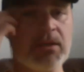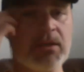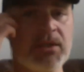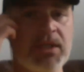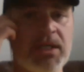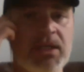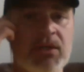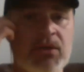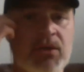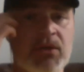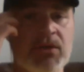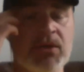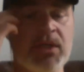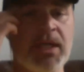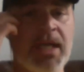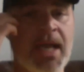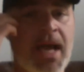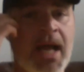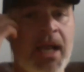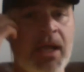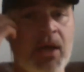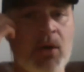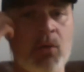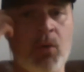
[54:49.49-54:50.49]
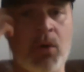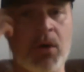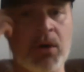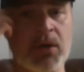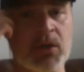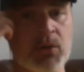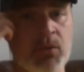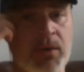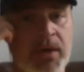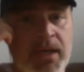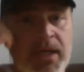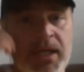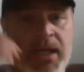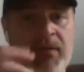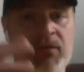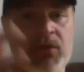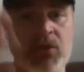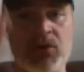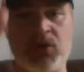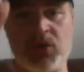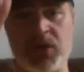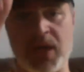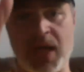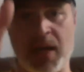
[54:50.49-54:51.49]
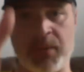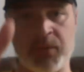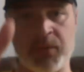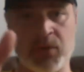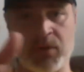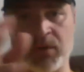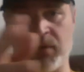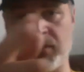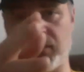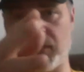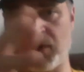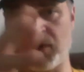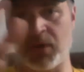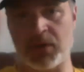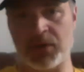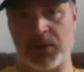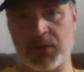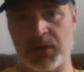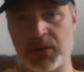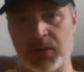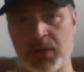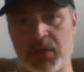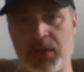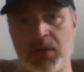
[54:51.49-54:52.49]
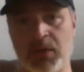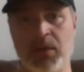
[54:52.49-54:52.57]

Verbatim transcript: caesar's the gallic wars where he gives you chapter and verse